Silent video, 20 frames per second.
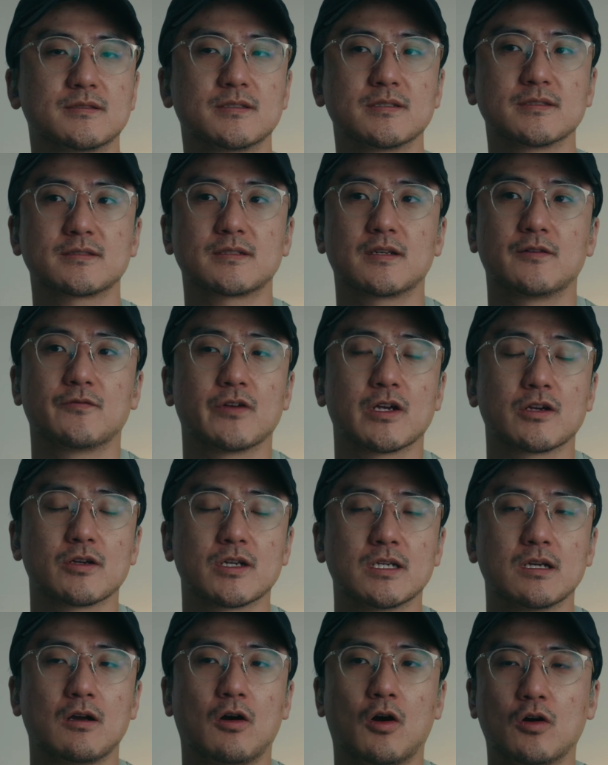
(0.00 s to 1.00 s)
just a
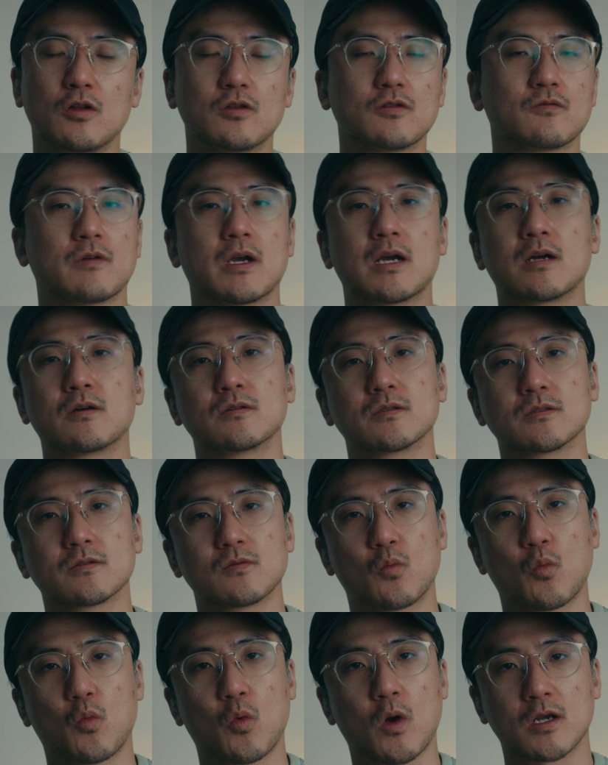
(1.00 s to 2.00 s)
very all-around
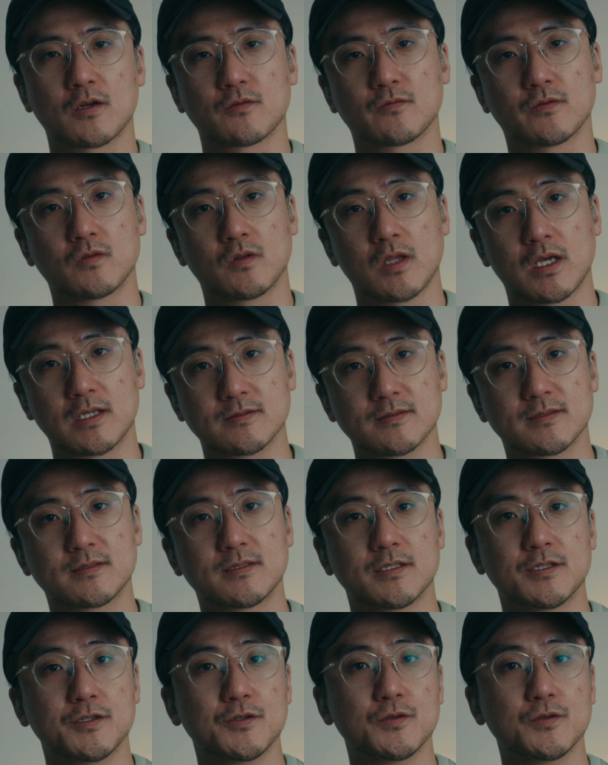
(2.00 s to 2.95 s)
wonderful lens to